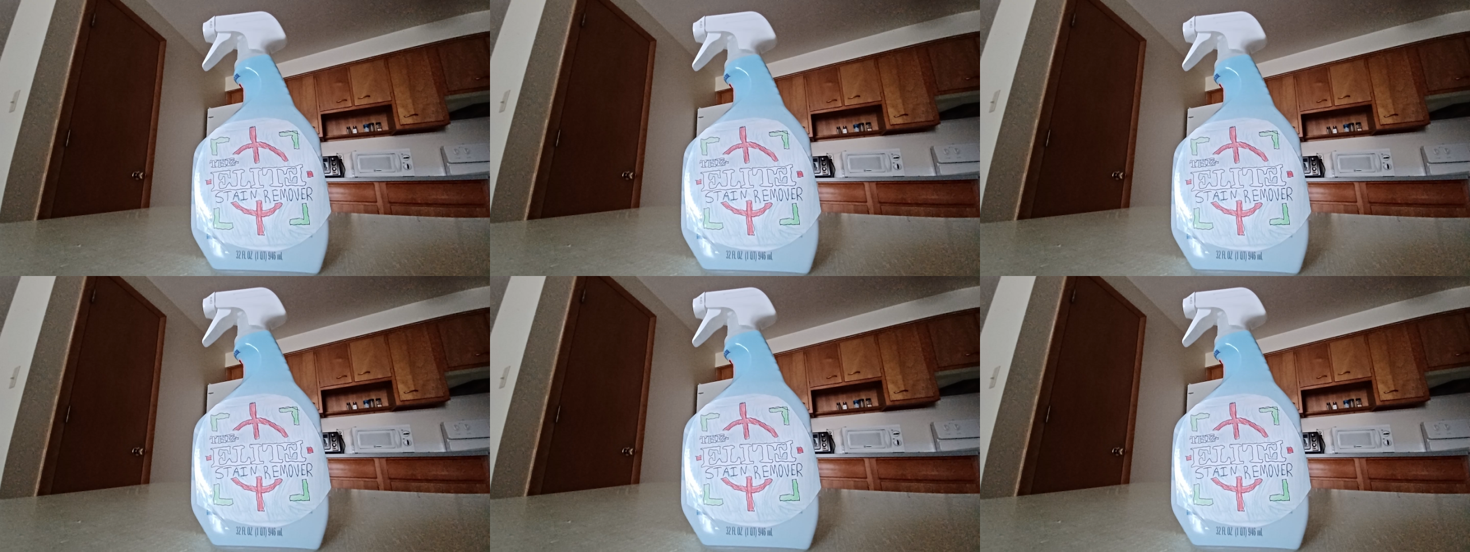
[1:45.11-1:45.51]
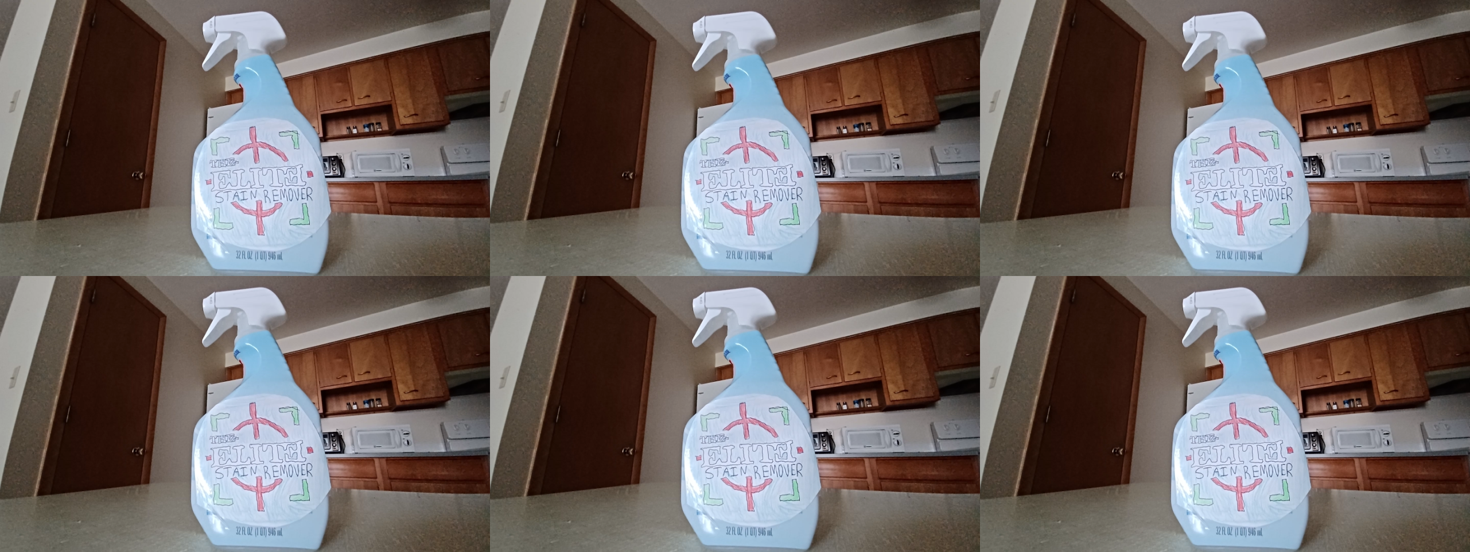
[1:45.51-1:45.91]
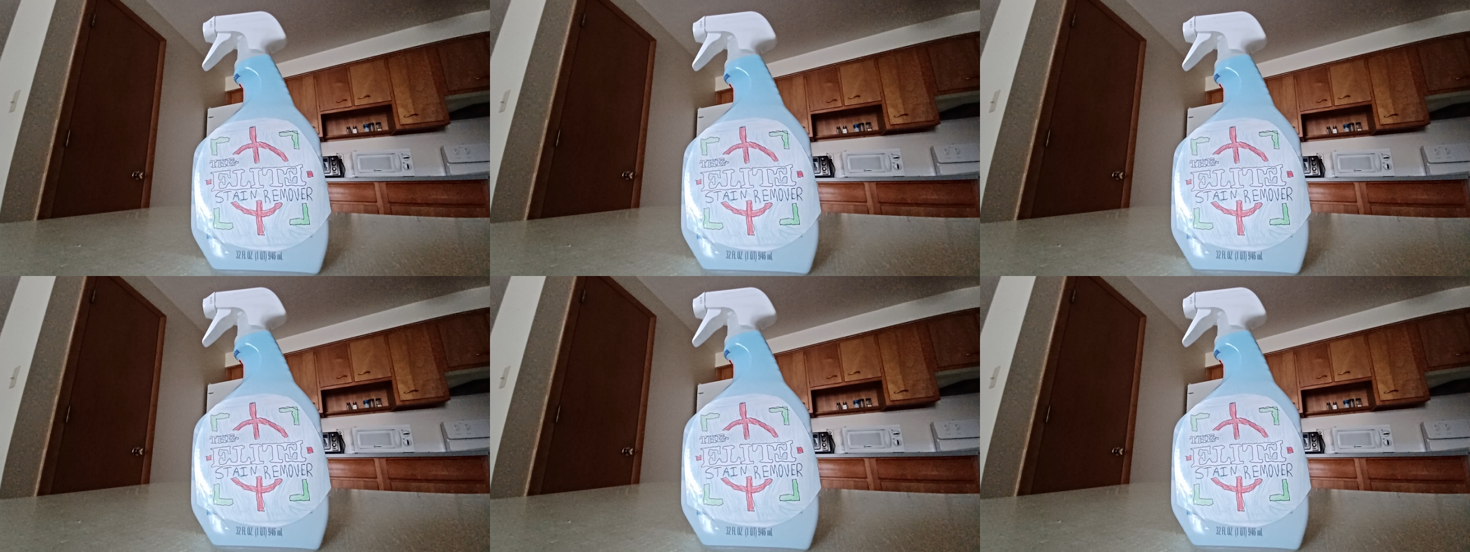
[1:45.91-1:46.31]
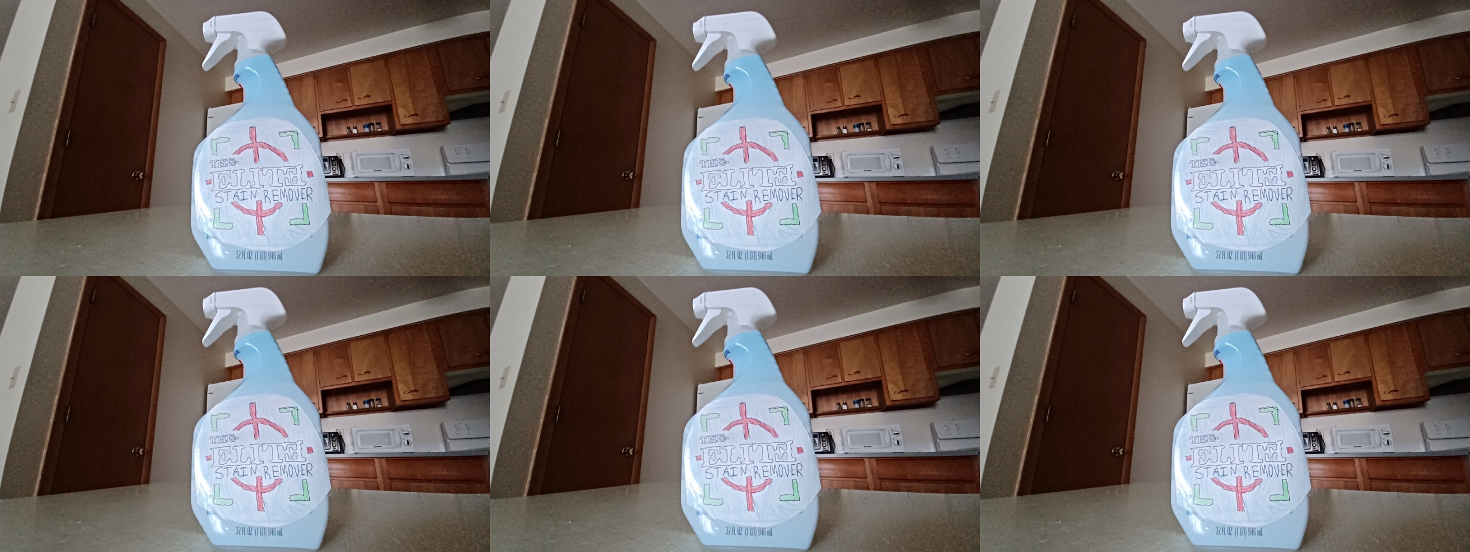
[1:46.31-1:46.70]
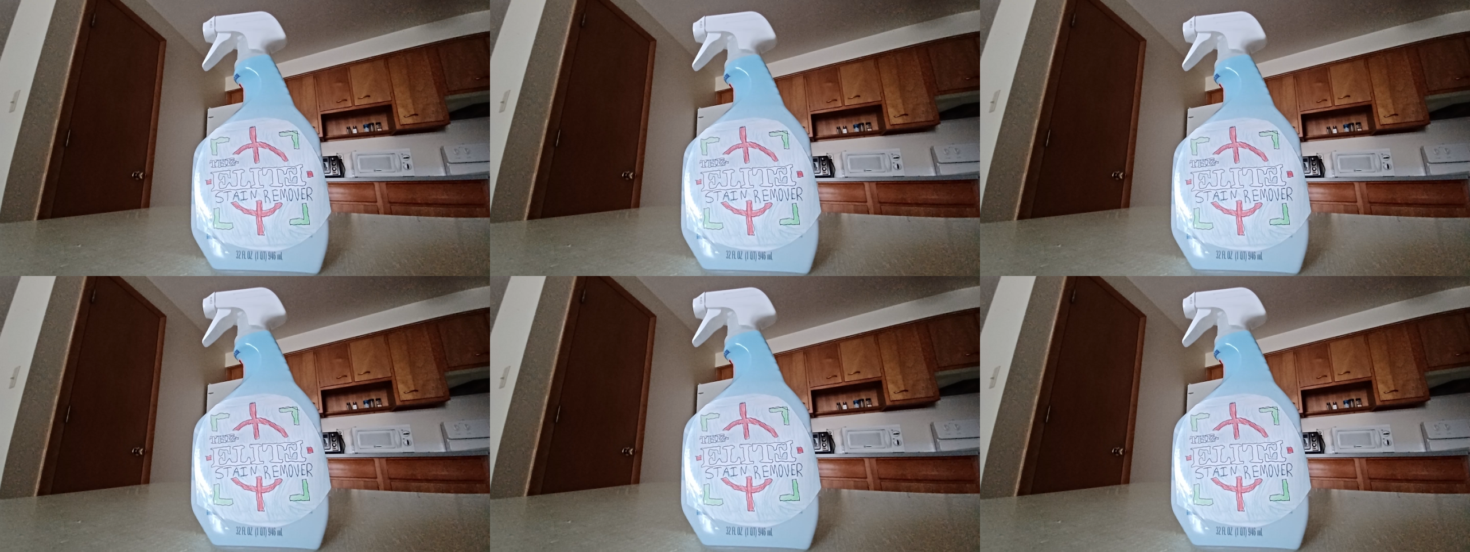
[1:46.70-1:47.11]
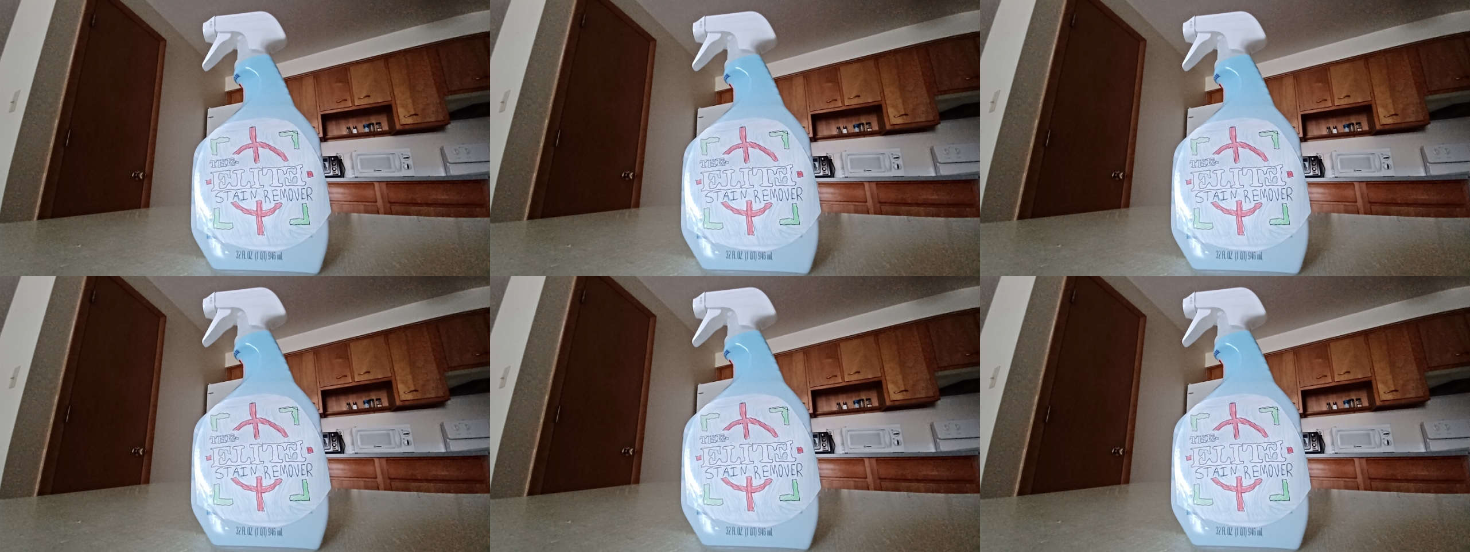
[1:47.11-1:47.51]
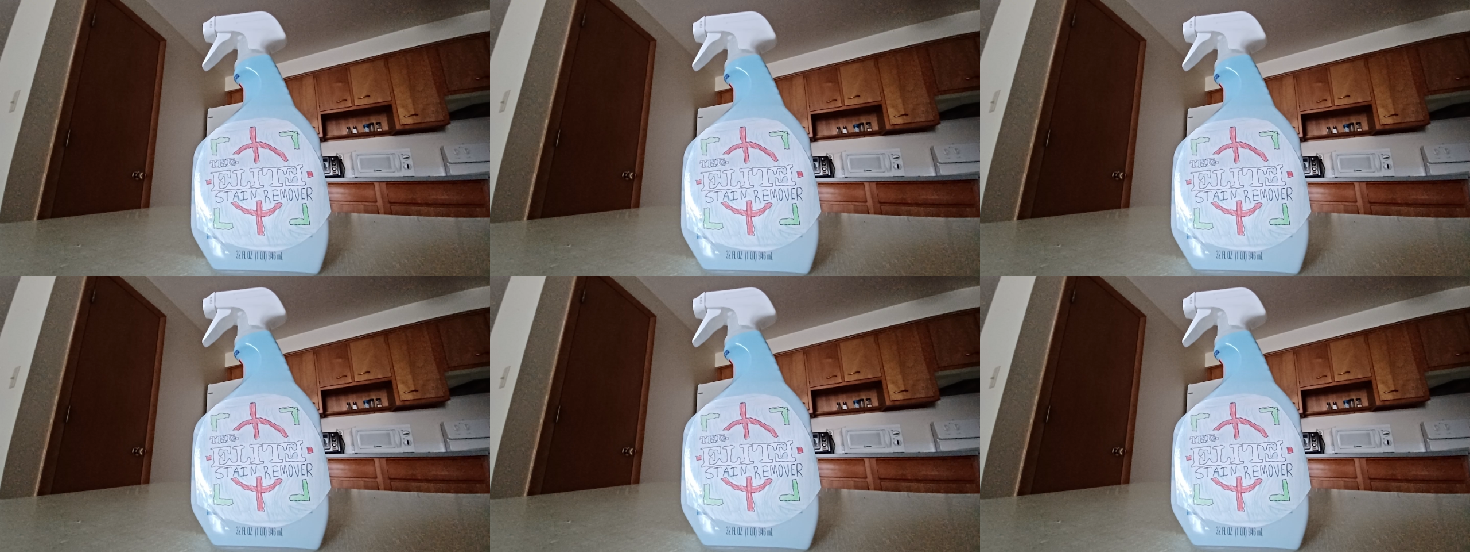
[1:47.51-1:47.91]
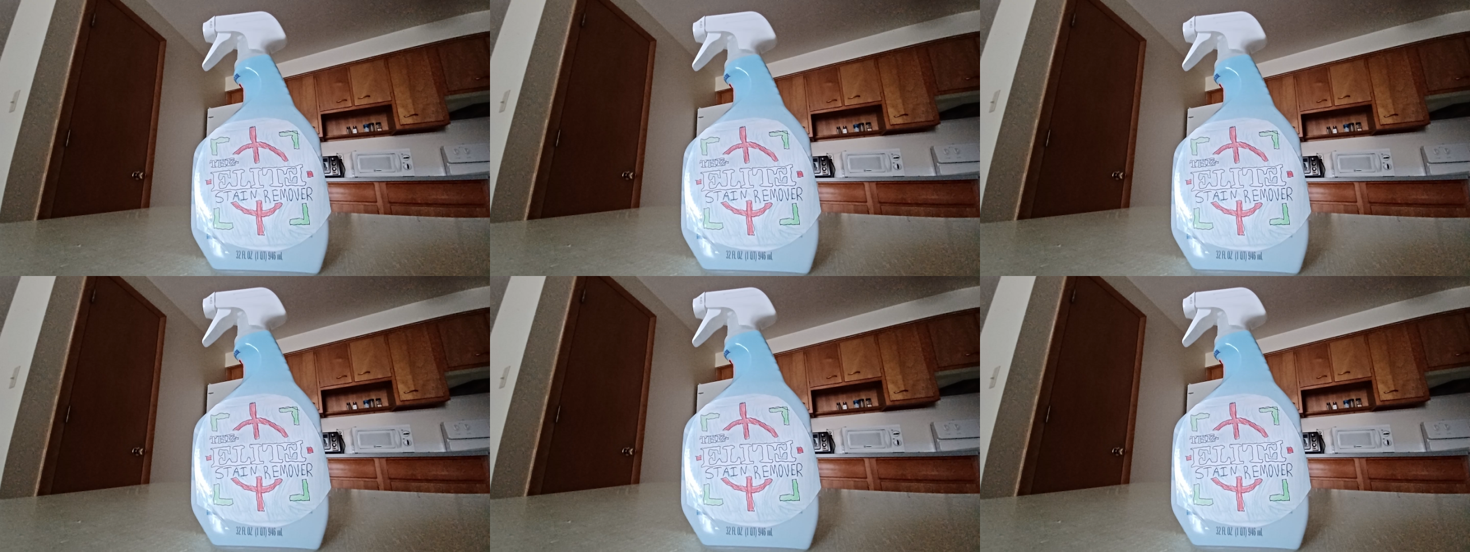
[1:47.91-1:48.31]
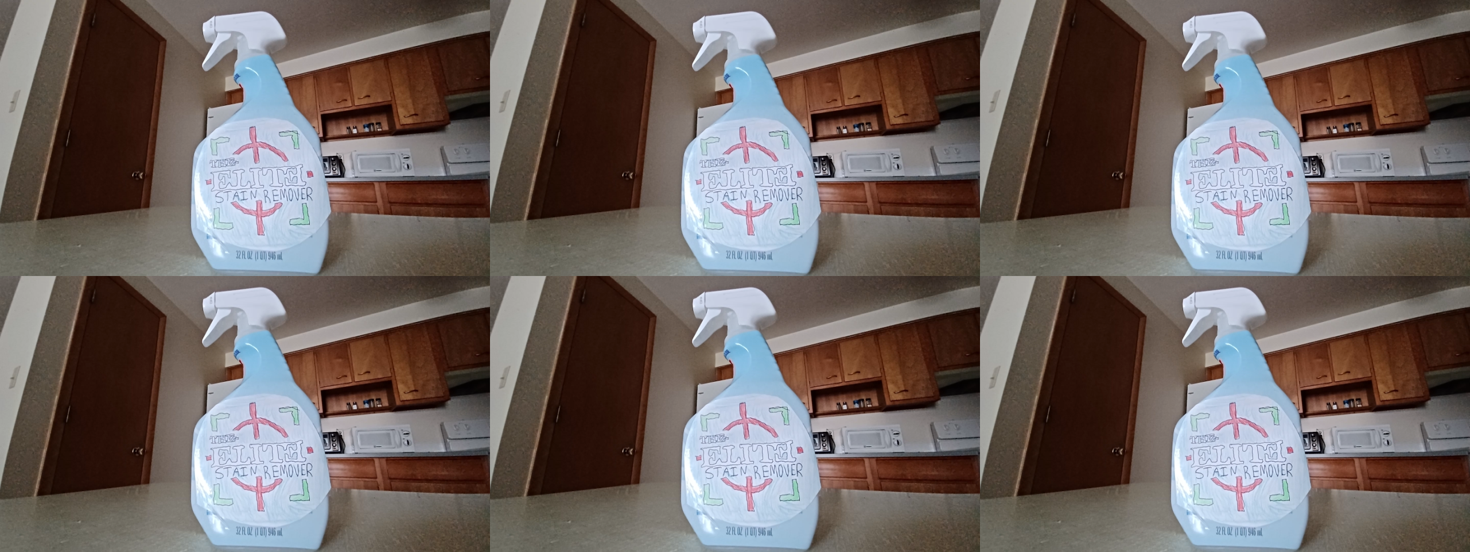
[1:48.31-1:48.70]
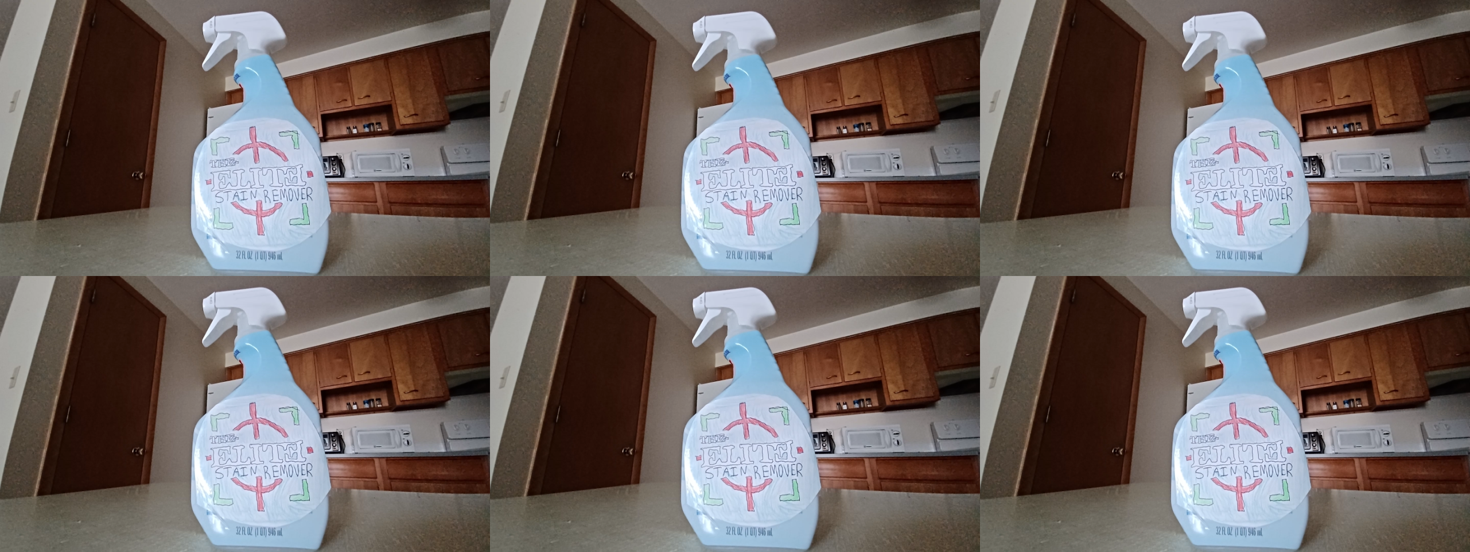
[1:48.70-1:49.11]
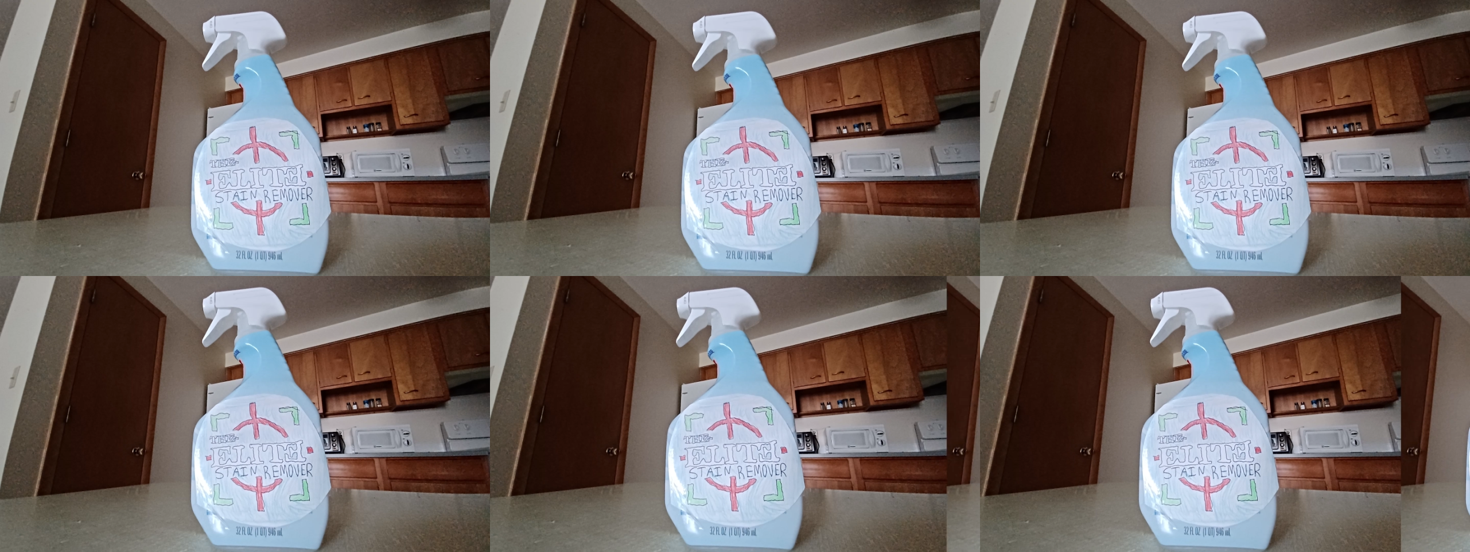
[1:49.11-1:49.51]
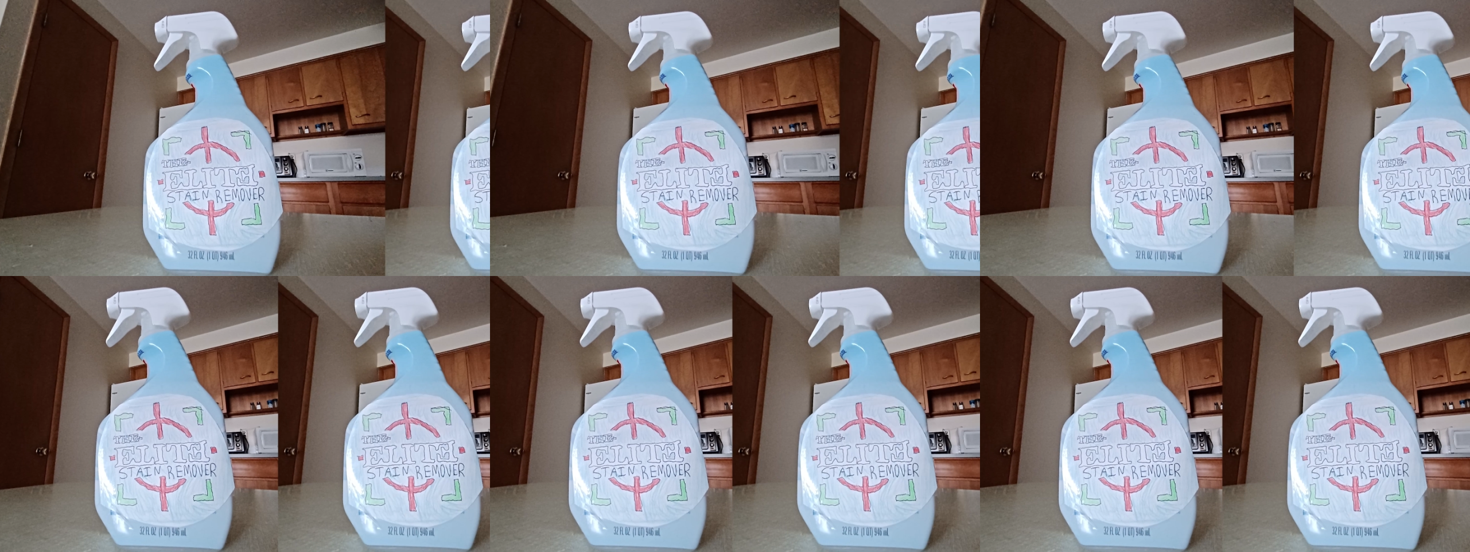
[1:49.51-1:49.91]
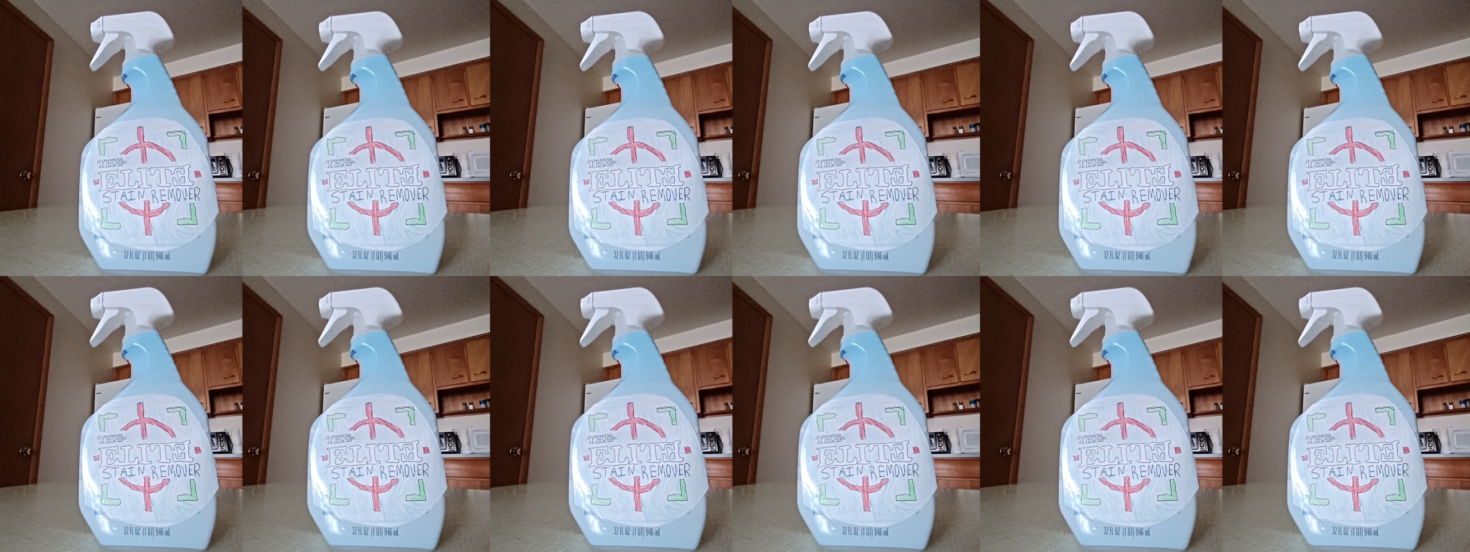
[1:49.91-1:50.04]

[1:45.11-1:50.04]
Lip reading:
[unreadable: no face in view]